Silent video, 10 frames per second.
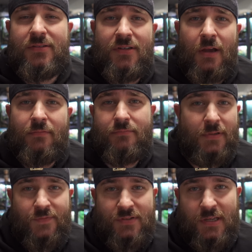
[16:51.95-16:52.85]
So
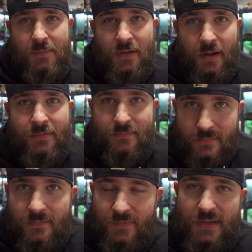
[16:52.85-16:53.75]
if you see me on
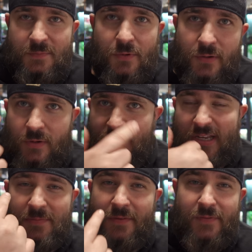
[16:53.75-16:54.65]
Facebook, which
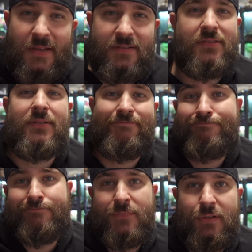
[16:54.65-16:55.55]
has my face,
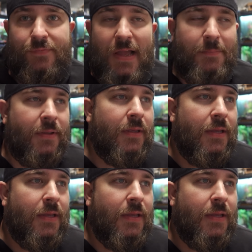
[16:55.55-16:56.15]
you'll find me.